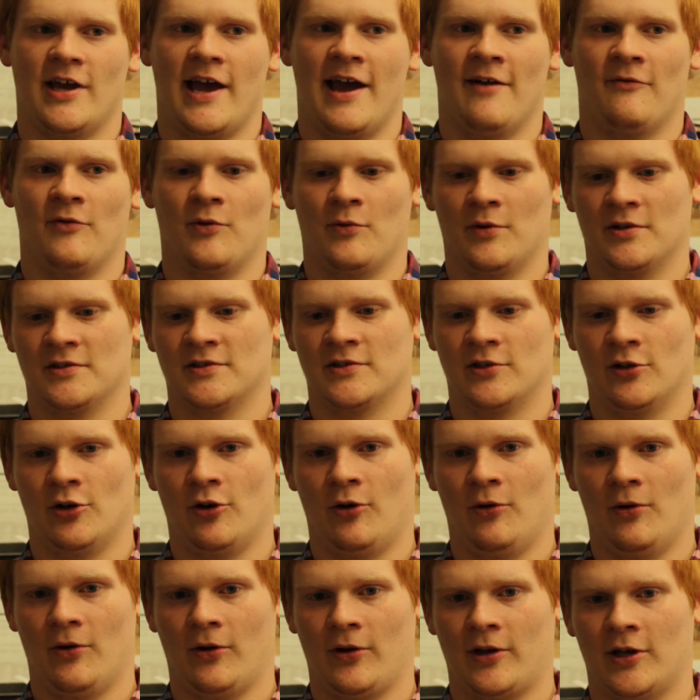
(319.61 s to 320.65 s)
everyone's
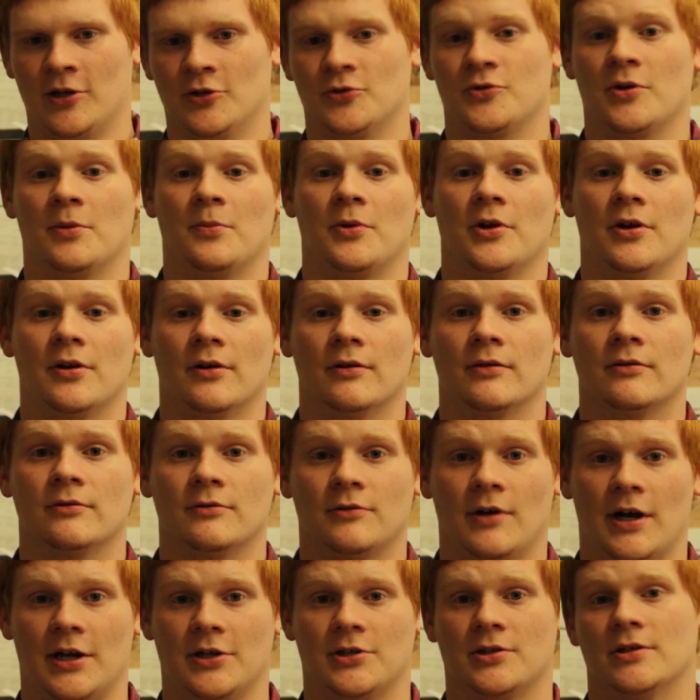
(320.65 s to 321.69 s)
little
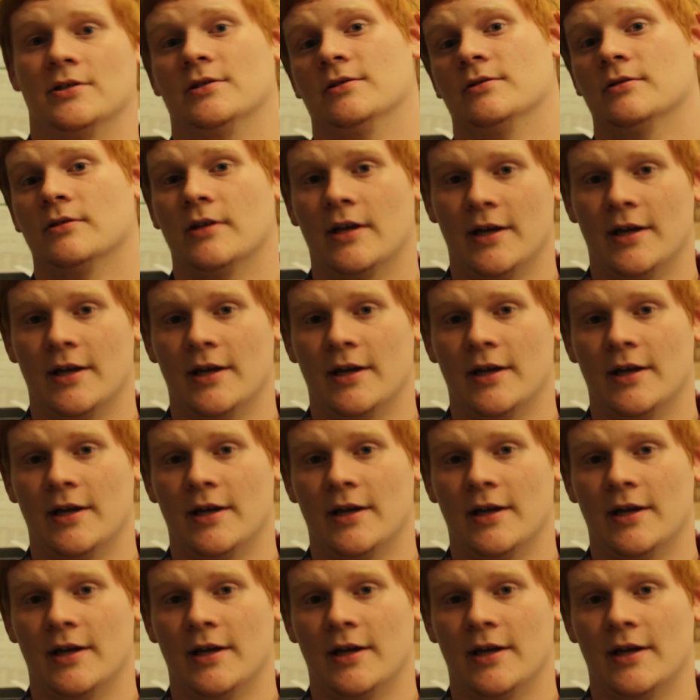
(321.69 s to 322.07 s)
contribution